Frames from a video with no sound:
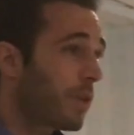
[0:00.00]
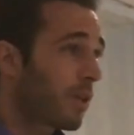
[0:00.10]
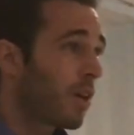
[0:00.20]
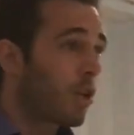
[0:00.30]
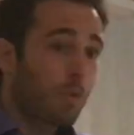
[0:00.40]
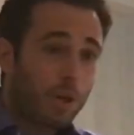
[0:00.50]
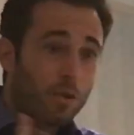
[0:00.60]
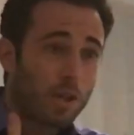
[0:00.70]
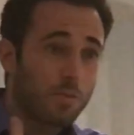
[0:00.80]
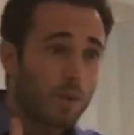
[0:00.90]
me. No
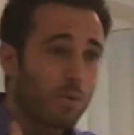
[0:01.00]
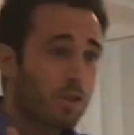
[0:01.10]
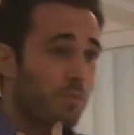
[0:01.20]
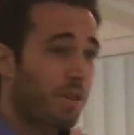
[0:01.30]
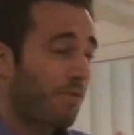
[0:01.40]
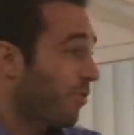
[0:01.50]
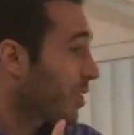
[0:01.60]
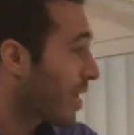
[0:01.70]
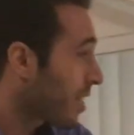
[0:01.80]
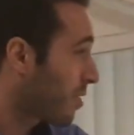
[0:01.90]
matter I speak with my
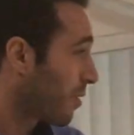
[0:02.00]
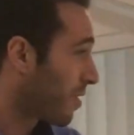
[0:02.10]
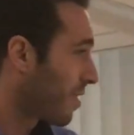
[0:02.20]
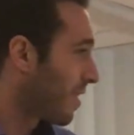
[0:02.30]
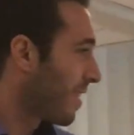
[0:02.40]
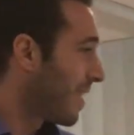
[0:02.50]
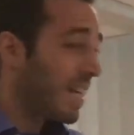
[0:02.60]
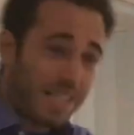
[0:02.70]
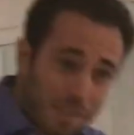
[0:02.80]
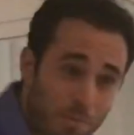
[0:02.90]
French accent,
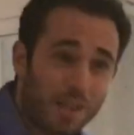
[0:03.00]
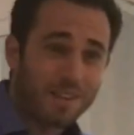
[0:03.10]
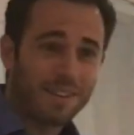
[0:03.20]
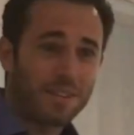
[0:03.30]
that's me.